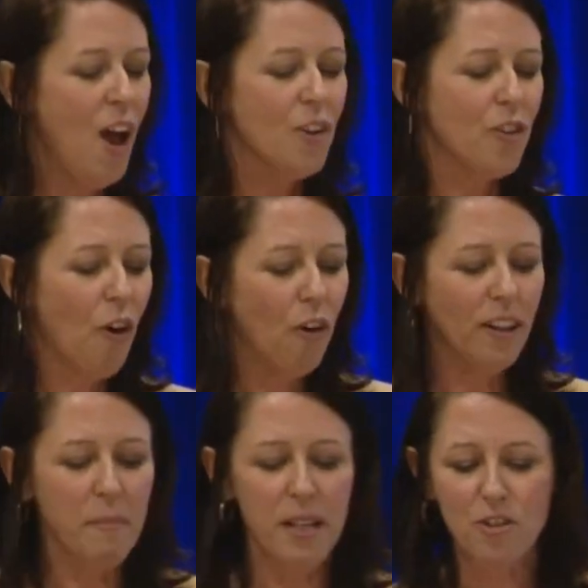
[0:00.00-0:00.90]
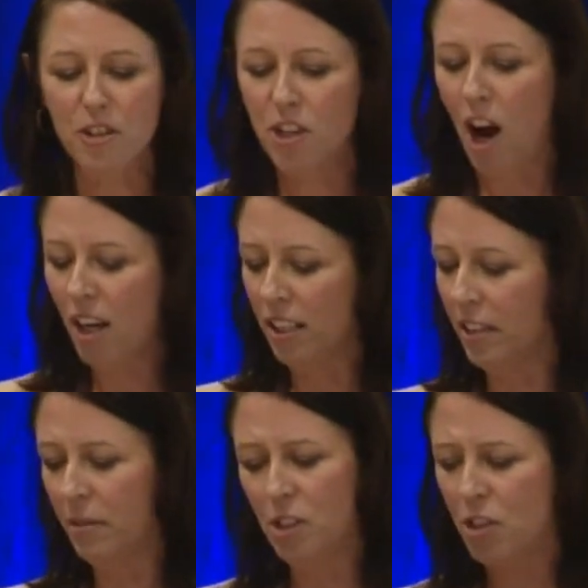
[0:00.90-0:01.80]
So let me just talk a
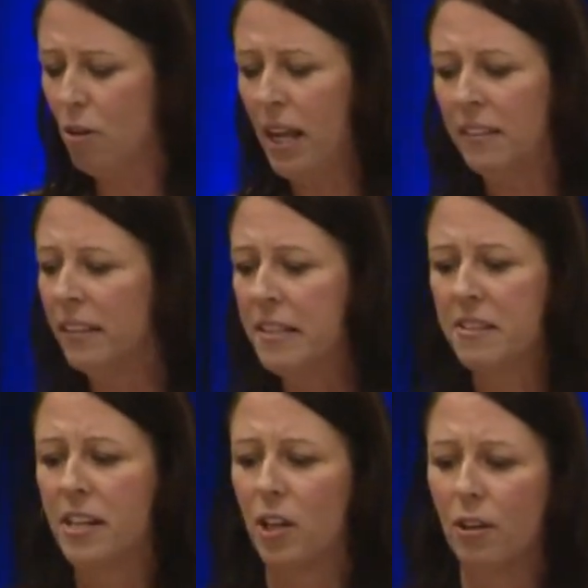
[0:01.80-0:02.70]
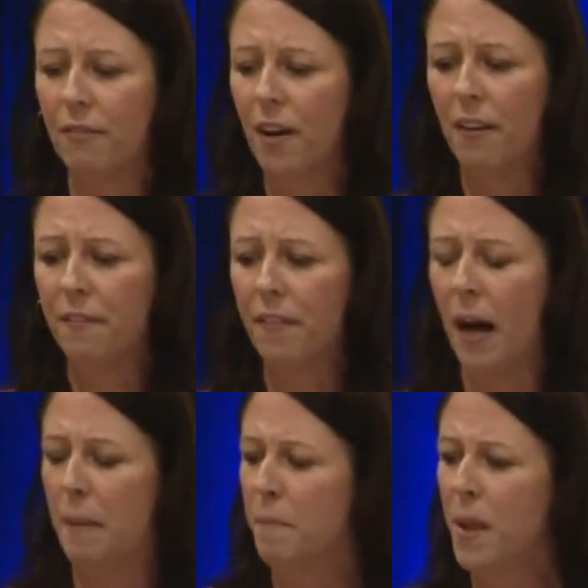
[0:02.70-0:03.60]
little, just go down a list here of
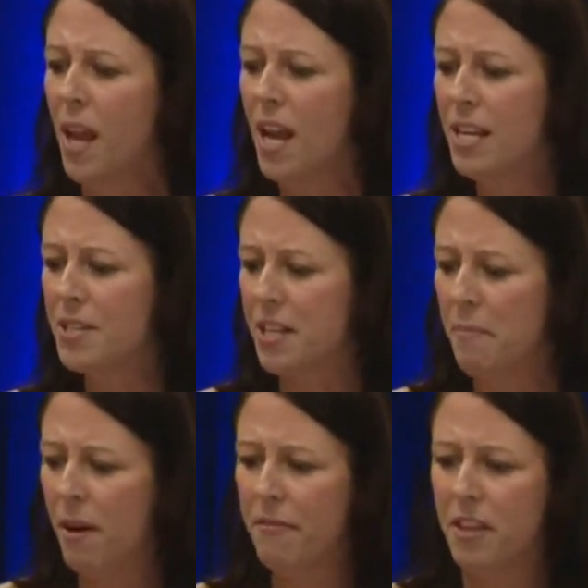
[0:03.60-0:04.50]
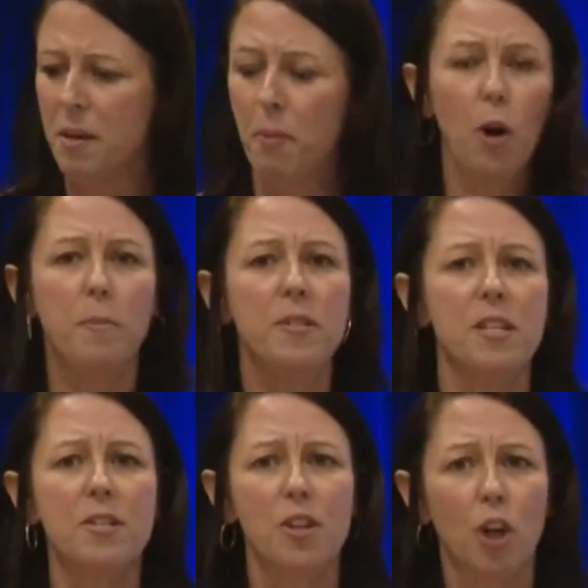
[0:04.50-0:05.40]
some of the
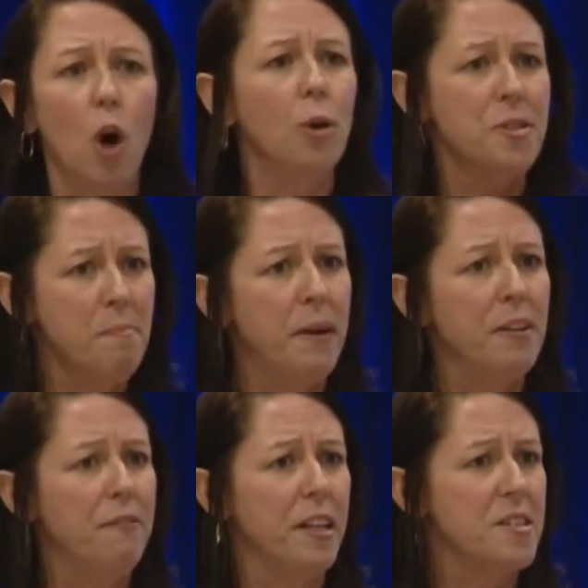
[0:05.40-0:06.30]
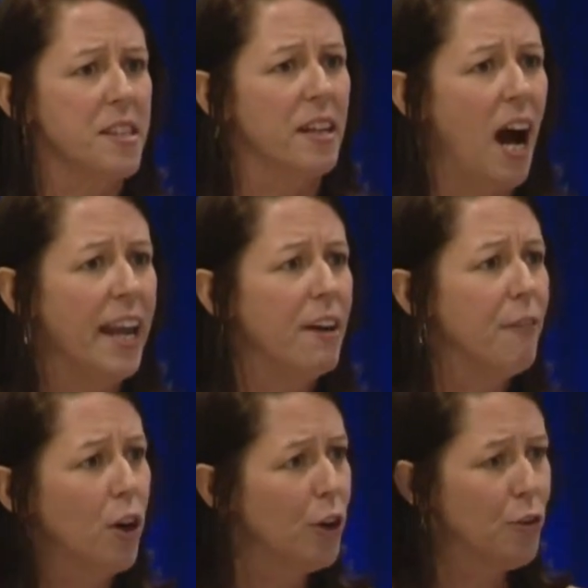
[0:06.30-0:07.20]
purposes and goals and benefits that I have
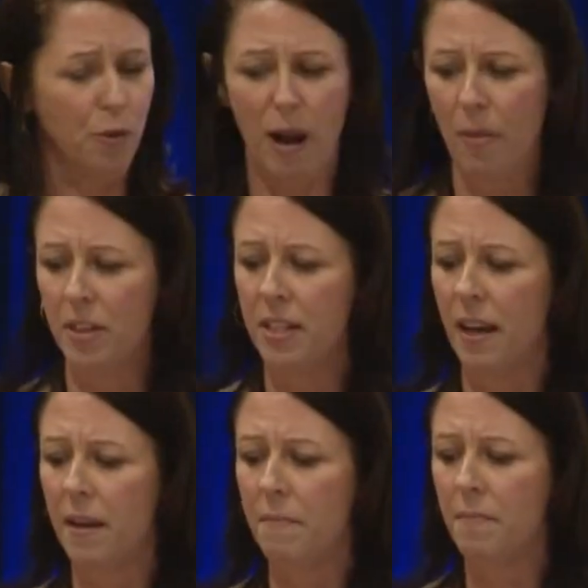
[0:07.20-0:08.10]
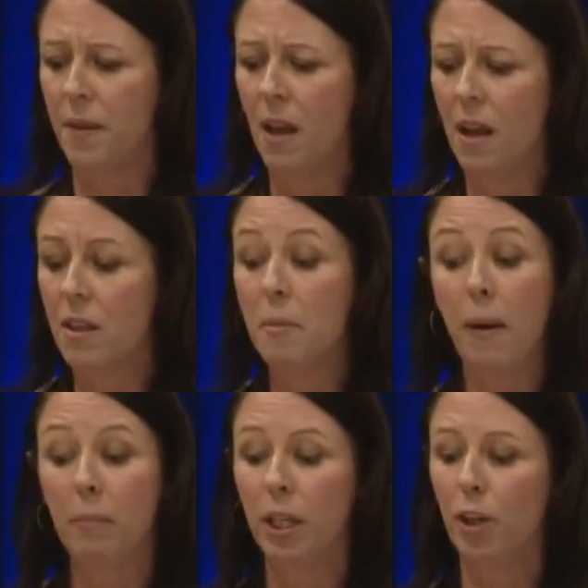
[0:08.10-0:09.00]
heard throughout the day. The
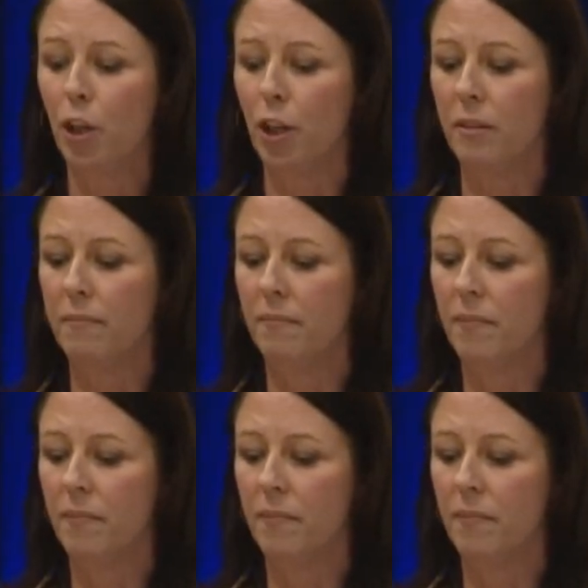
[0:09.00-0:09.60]
public good,